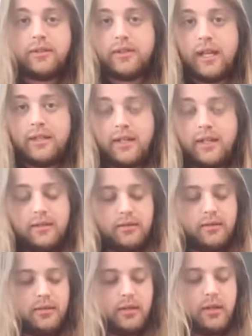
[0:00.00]
Here's D.
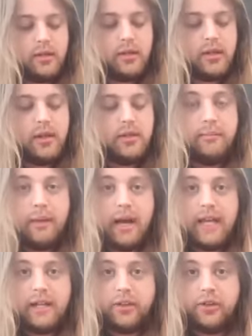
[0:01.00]
The
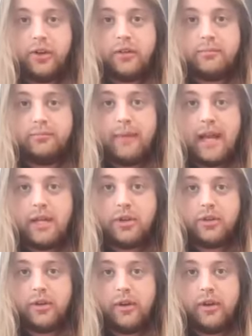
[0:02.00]
minor third, major
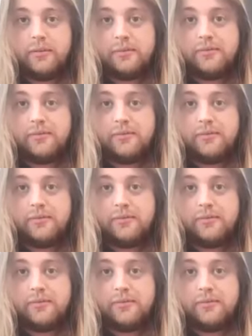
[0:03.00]
third,